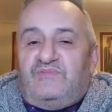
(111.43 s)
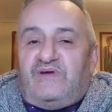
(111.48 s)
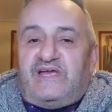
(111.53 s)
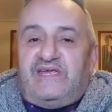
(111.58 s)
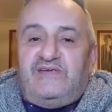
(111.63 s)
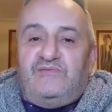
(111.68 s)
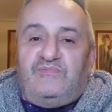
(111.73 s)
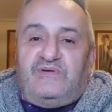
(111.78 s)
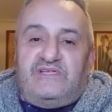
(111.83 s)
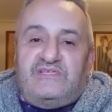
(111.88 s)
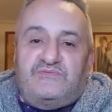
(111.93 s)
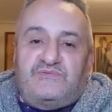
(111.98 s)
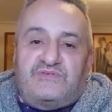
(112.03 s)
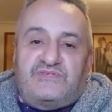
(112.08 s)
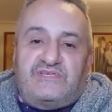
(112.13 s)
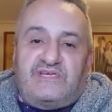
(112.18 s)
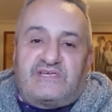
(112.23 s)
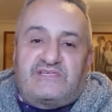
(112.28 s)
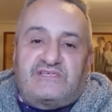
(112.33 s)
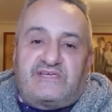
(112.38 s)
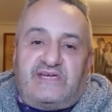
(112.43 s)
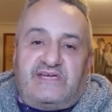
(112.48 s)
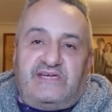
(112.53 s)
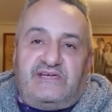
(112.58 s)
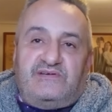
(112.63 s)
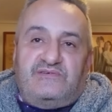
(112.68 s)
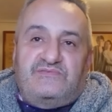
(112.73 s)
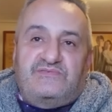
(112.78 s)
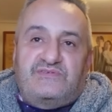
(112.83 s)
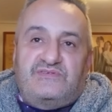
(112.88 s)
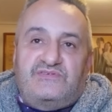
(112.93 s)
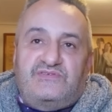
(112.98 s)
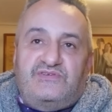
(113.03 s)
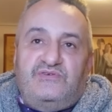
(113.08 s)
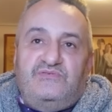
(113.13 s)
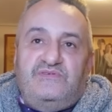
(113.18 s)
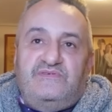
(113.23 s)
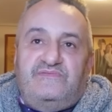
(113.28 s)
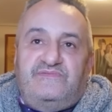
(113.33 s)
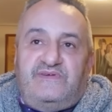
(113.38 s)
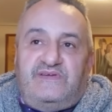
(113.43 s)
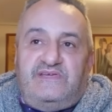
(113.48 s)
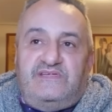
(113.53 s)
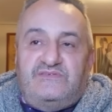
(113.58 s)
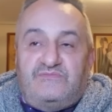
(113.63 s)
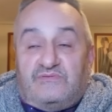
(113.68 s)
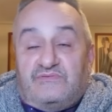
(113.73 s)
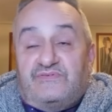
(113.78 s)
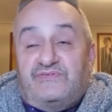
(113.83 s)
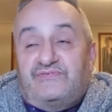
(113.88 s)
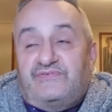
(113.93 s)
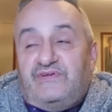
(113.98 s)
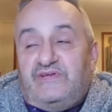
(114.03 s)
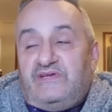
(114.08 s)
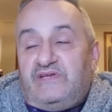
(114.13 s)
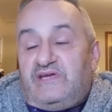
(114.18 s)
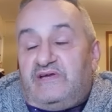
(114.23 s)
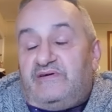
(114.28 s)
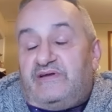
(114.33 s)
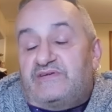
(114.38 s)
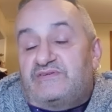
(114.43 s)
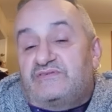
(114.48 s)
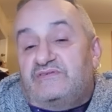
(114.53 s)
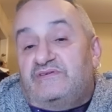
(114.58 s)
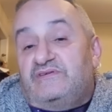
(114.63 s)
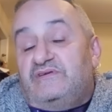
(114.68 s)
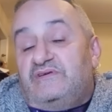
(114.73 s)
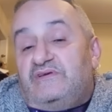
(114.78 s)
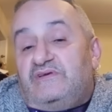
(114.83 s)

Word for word: eight wins with six KOs, two defeats, or three now actually.